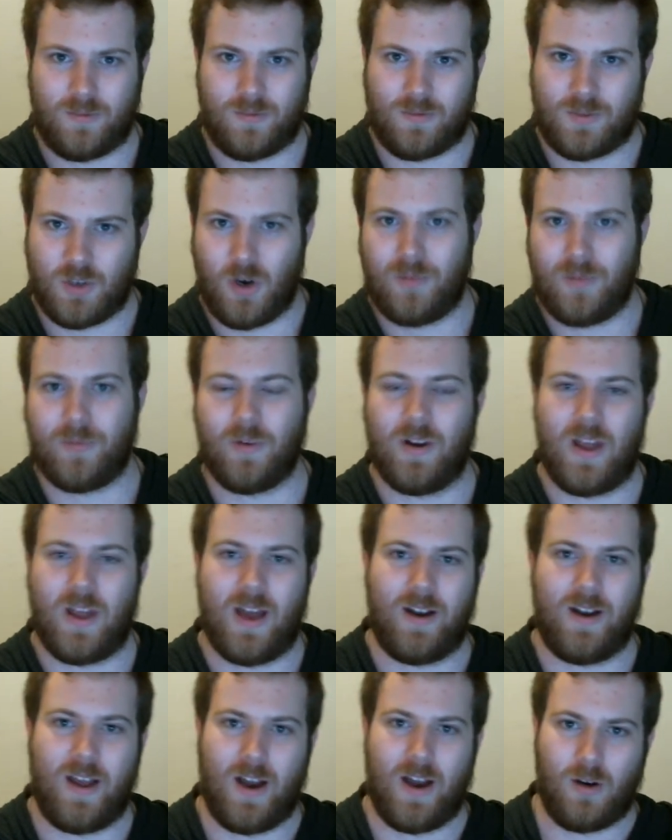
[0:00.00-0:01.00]
Joffrey
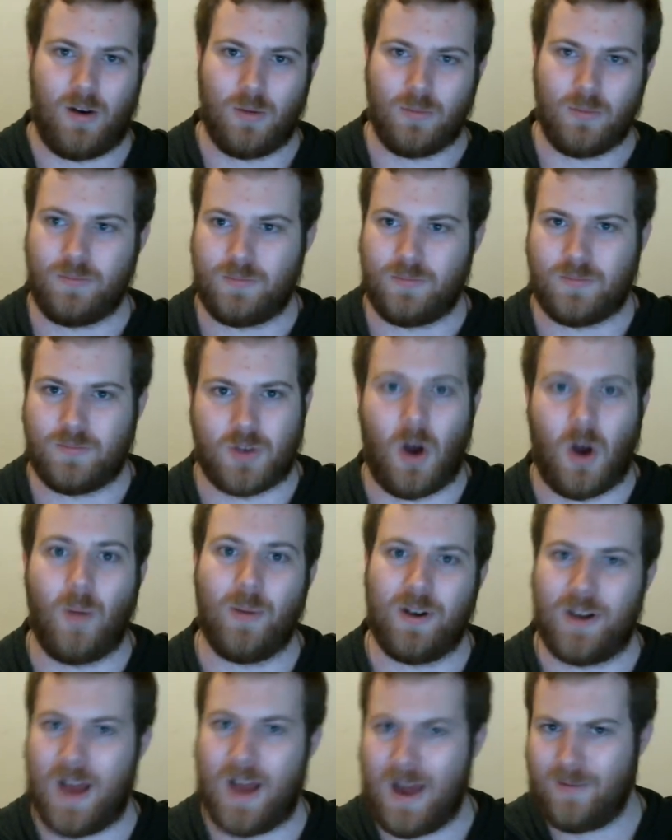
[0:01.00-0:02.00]
and now
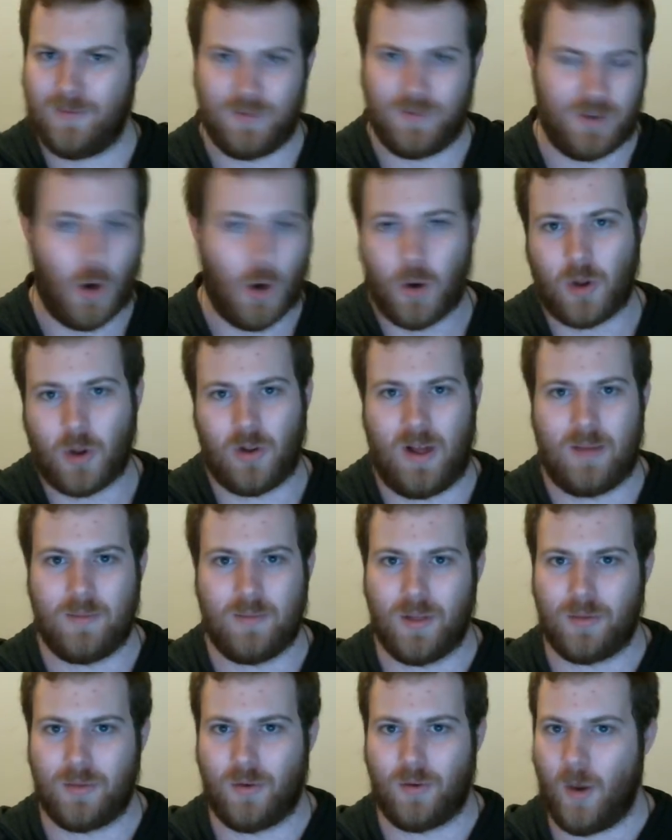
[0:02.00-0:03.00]
Tommen have no claim to
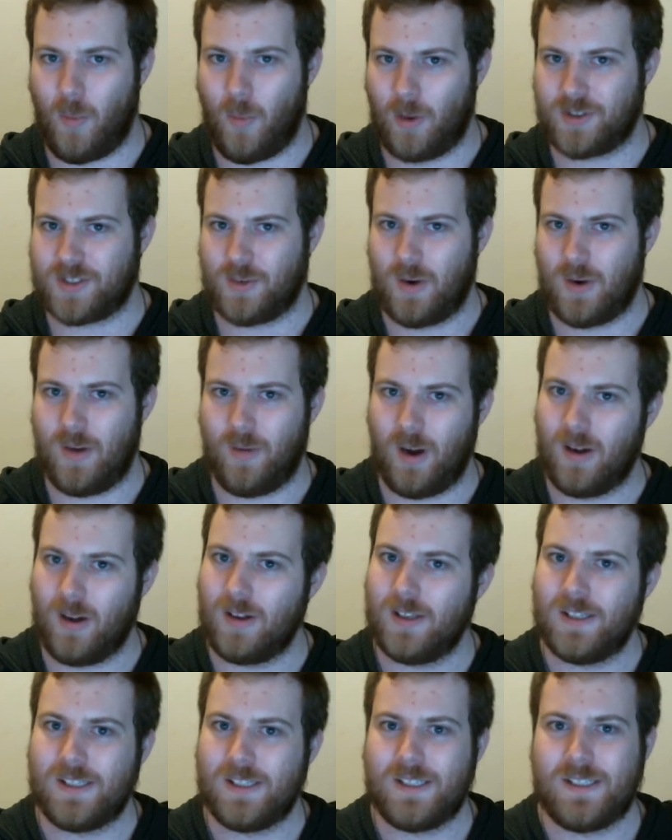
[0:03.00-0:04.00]
the throne whatsoever.
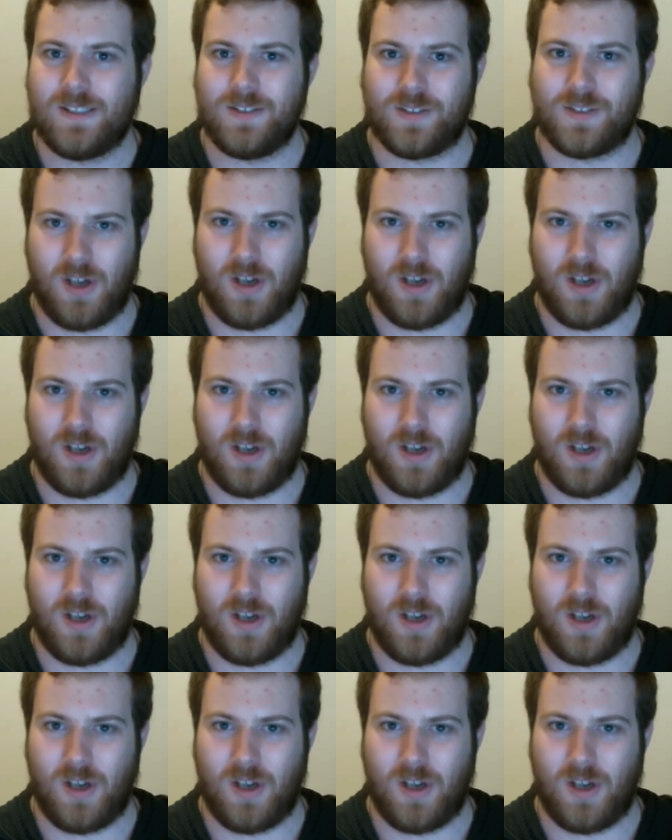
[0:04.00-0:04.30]
So